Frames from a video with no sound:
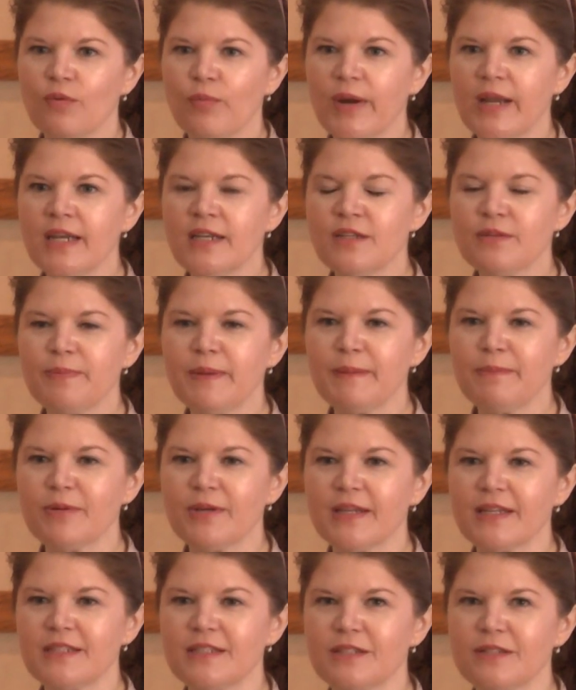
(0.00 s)
When do people
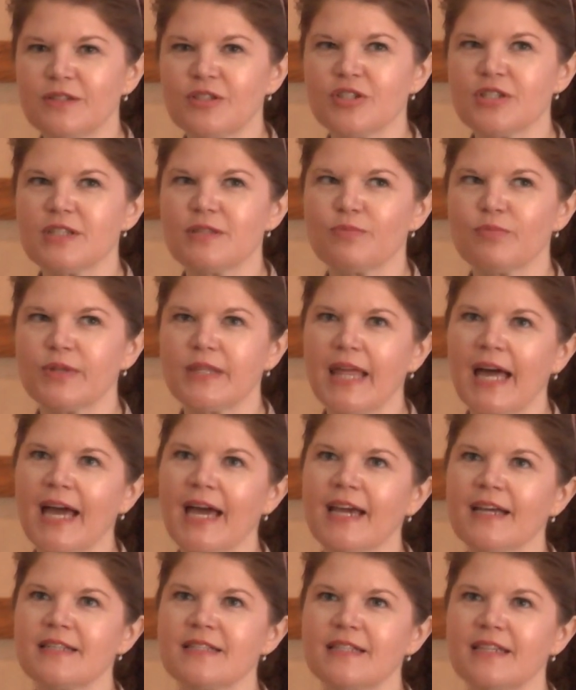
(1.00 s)
get to just
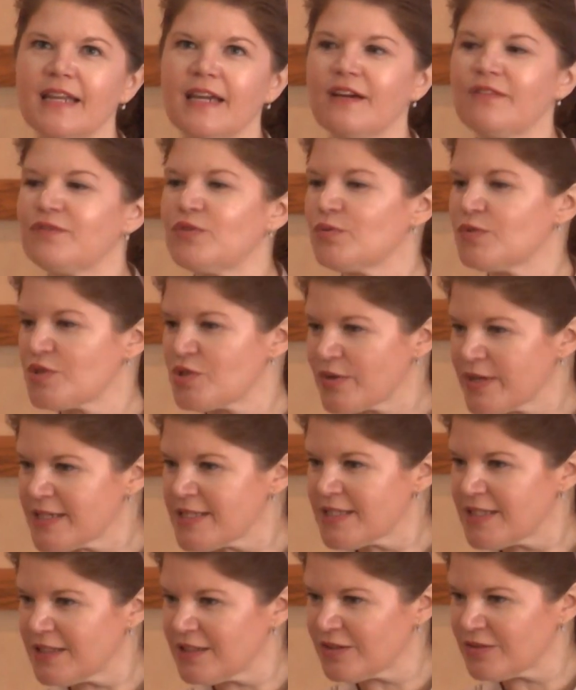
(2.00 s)
relax and have no
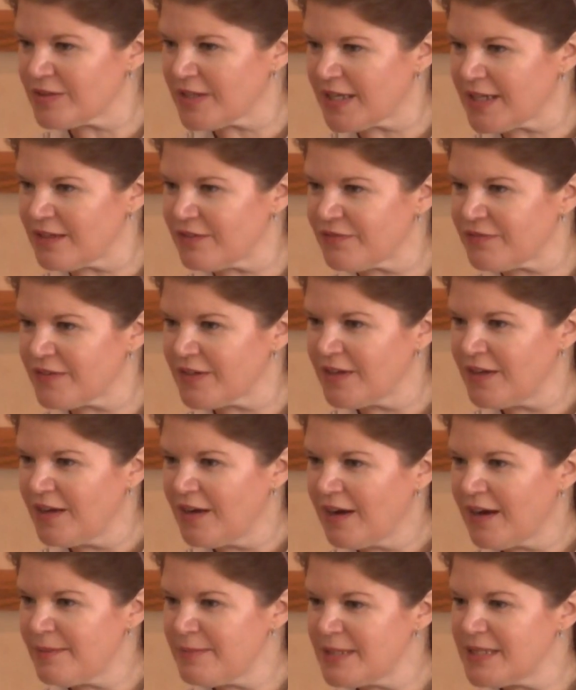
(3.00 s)
stress in their life?
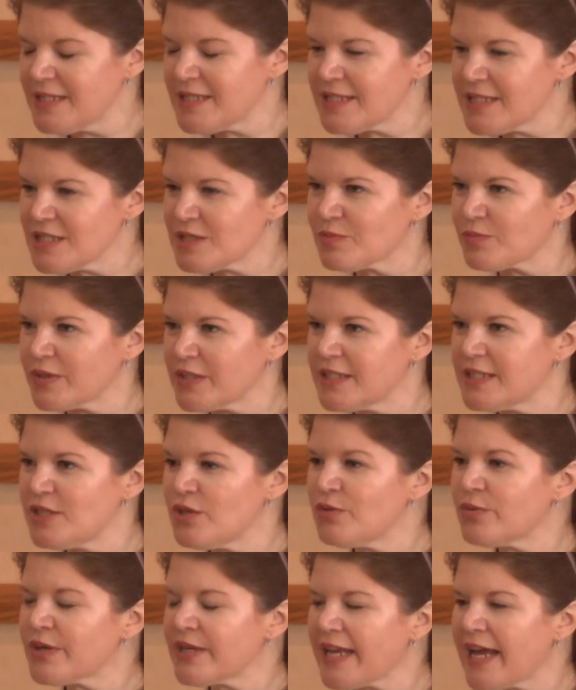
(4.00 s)
I mean, this is really,
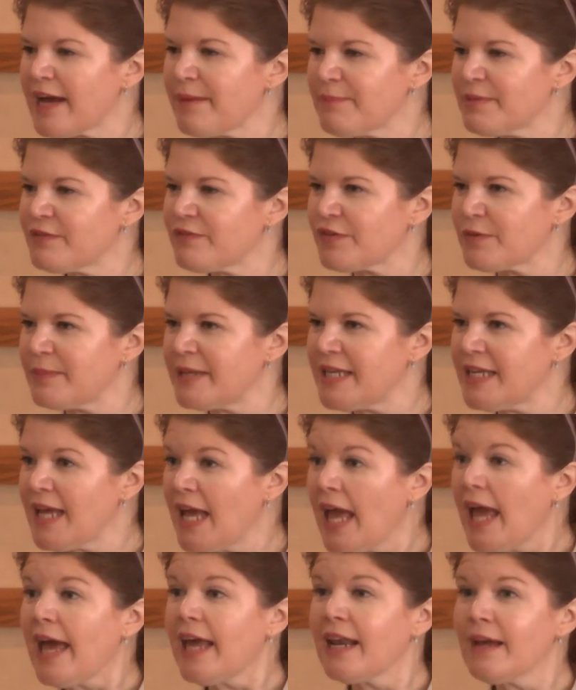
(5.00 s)
you know where it happened for
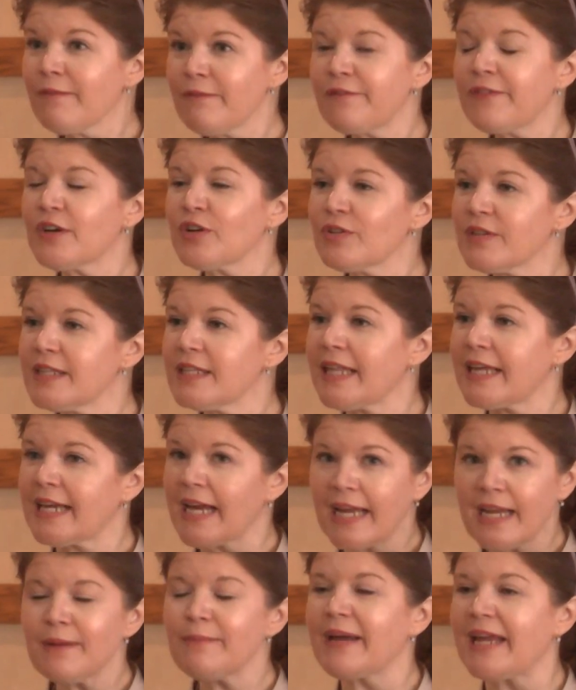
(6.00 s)
me? And I'm fairly like,
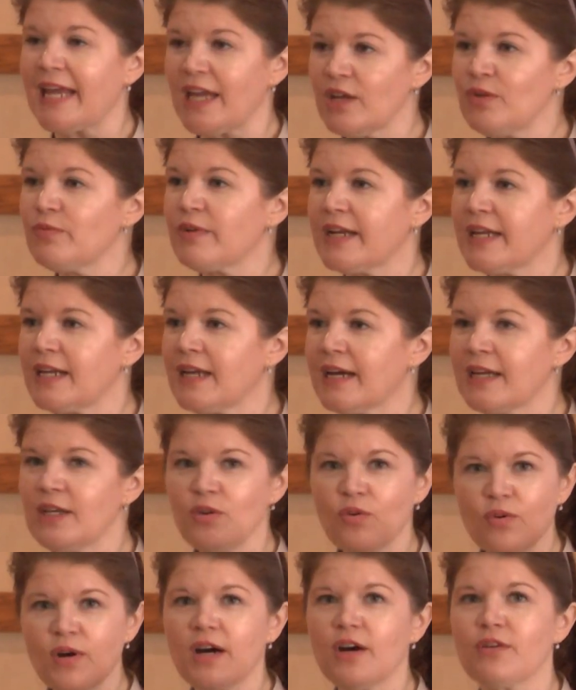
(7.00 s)
I got my head right. I
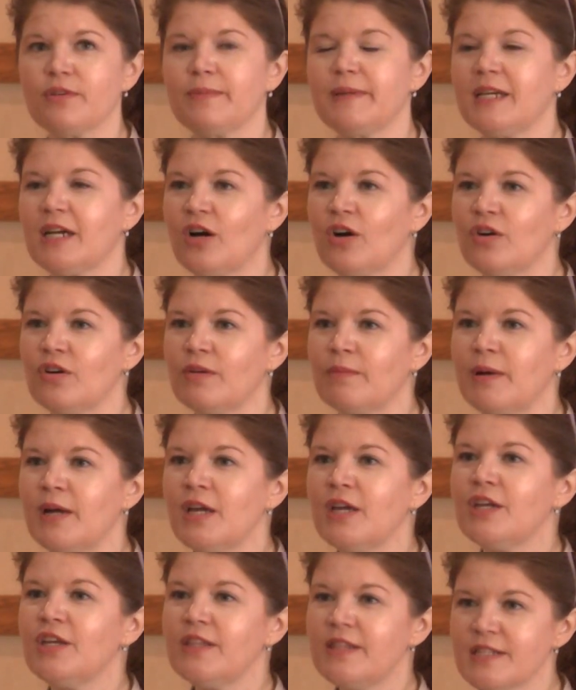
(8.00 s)
know how to be
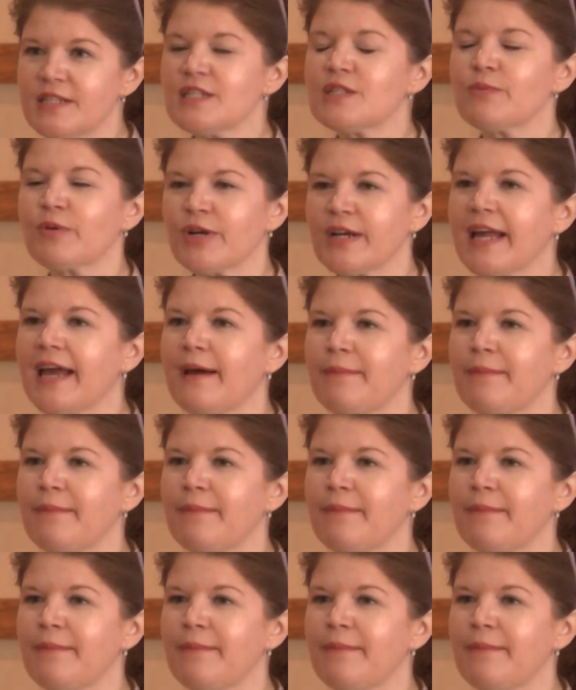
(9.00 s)
calm. This is where it